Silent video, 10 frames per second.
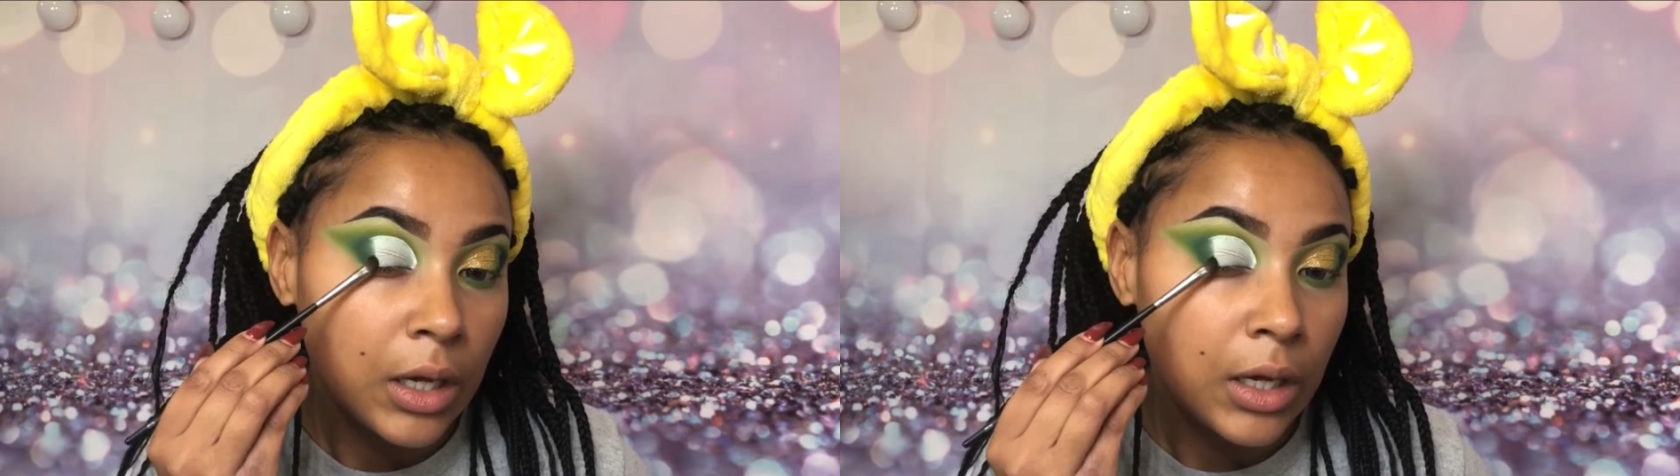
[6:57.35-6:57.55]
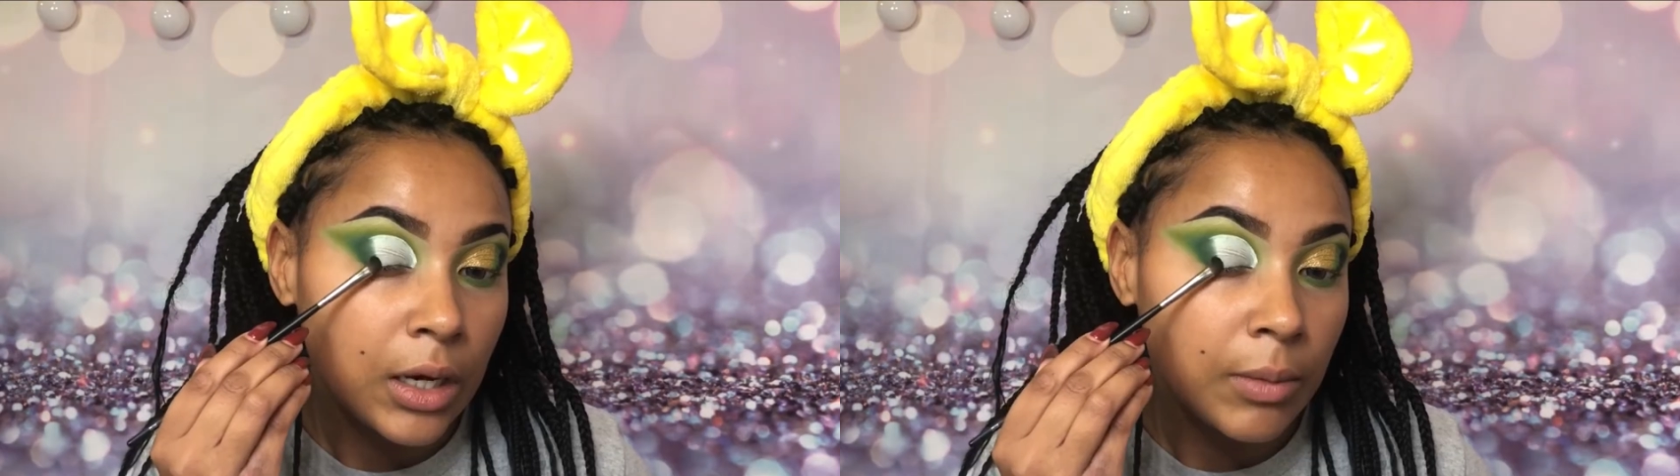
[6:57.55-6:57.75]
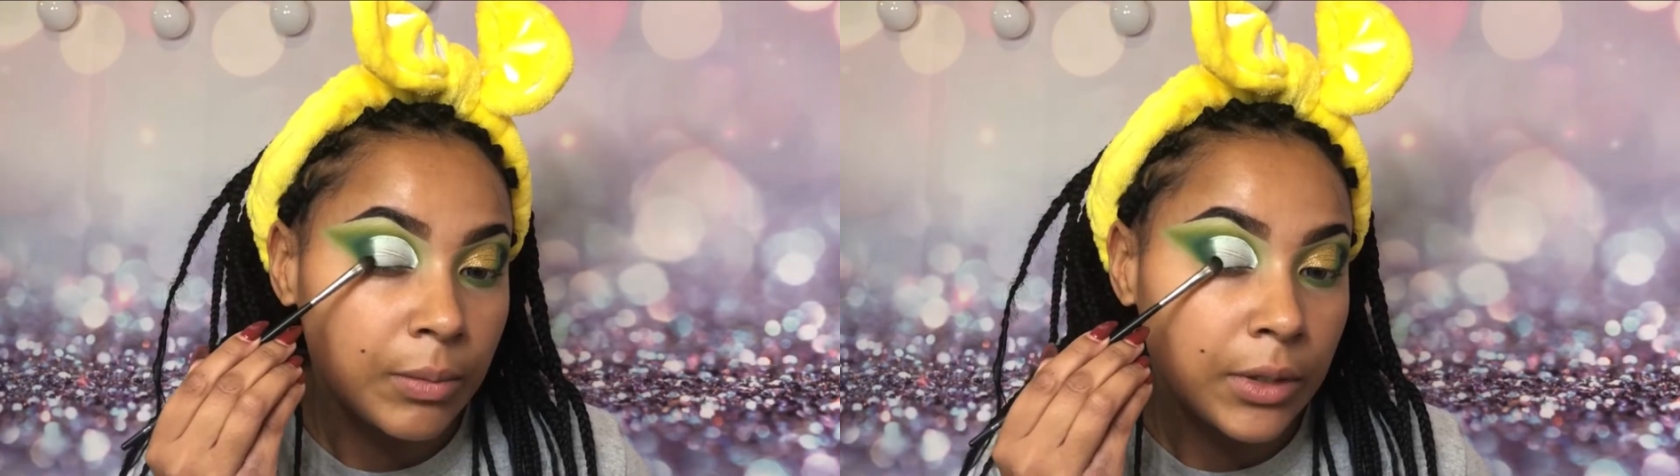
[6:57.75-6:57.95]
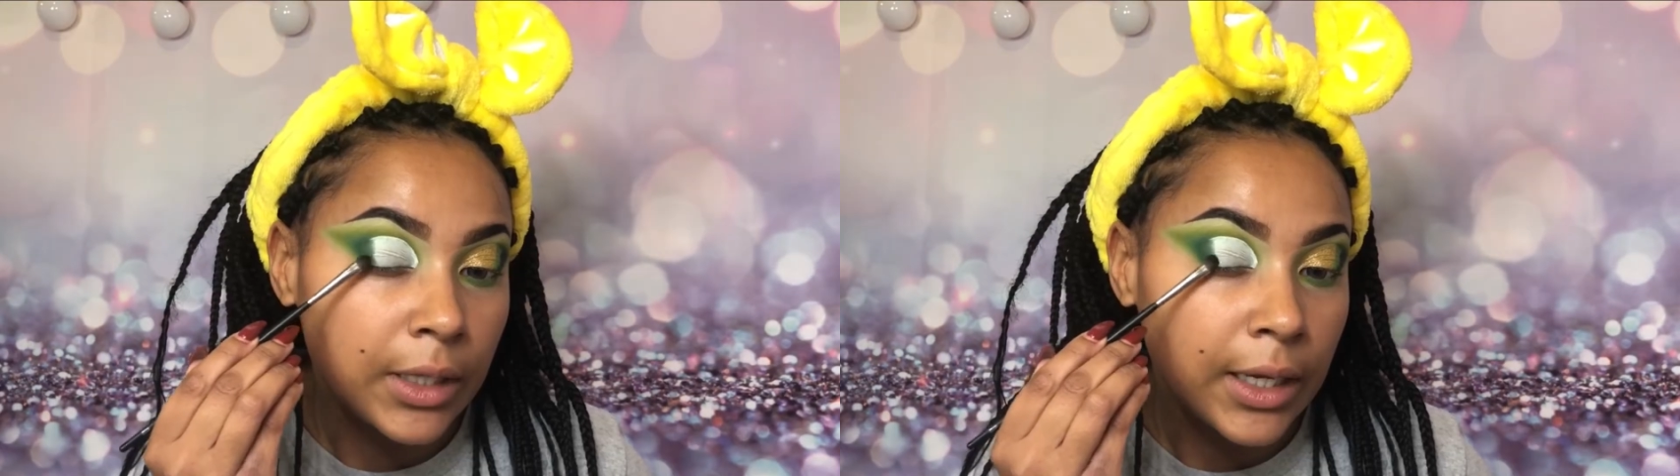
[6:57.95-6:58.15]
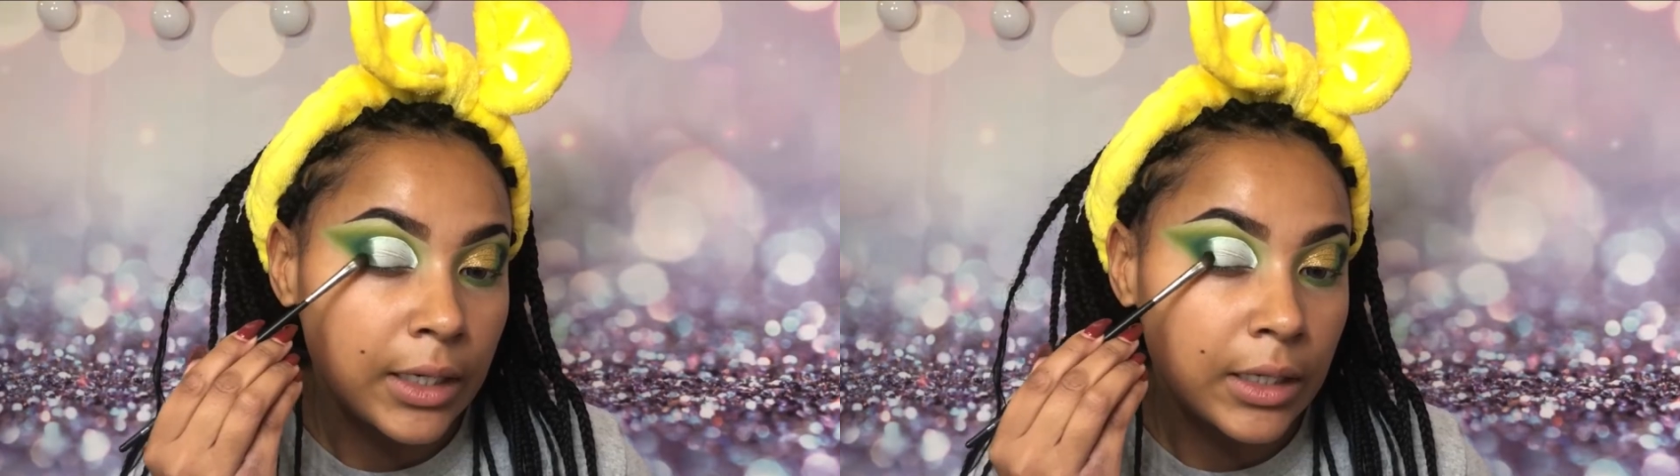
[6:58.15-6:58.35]
and I'm
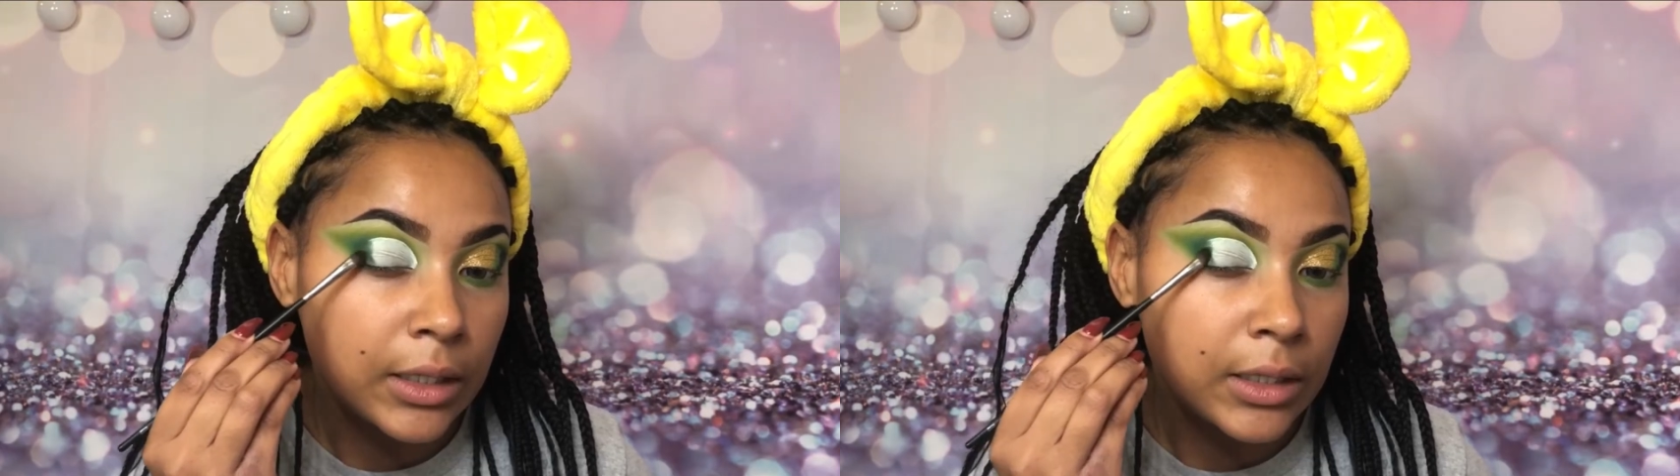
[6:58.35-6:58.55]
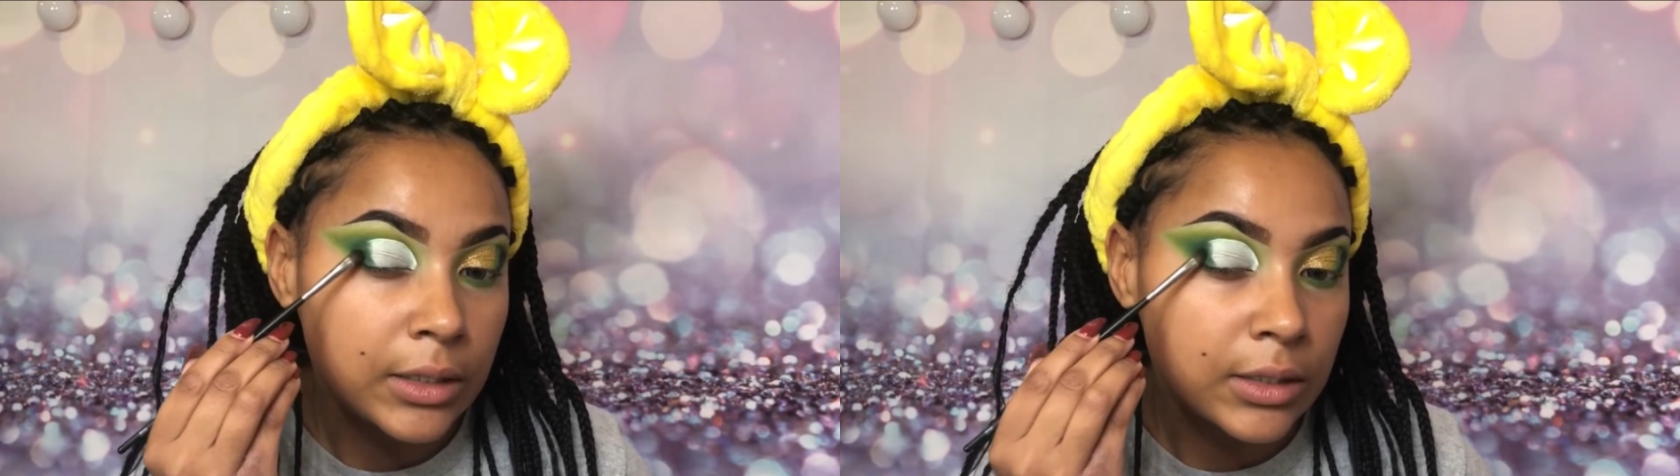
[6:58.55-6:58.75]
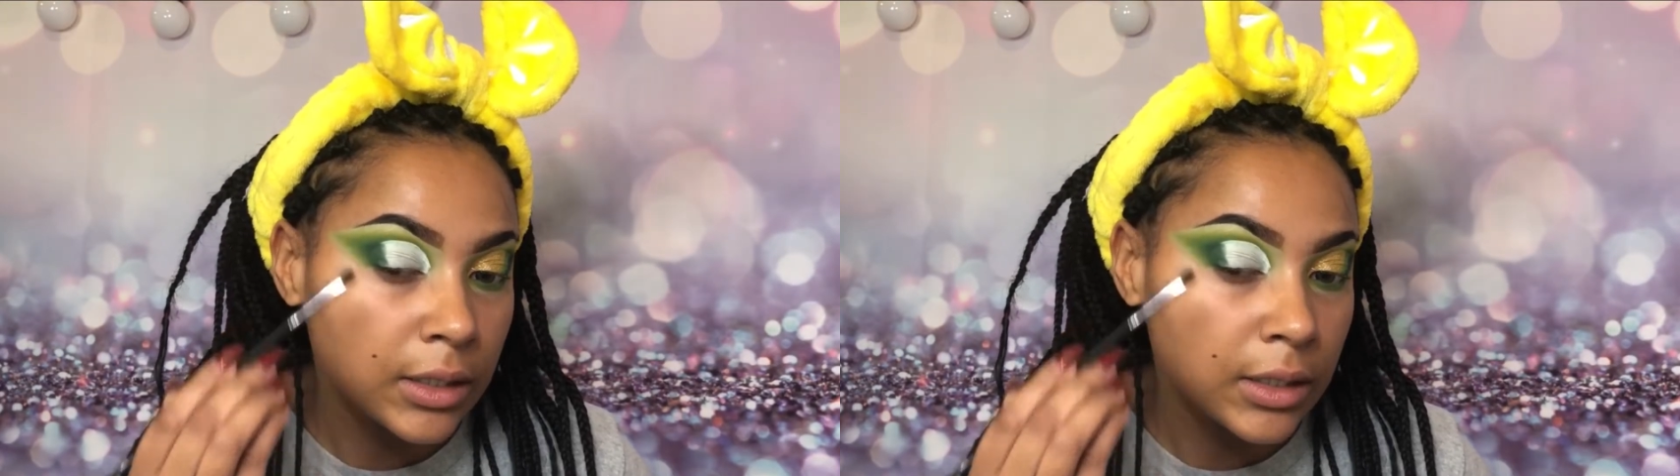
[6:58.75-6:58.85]
blending this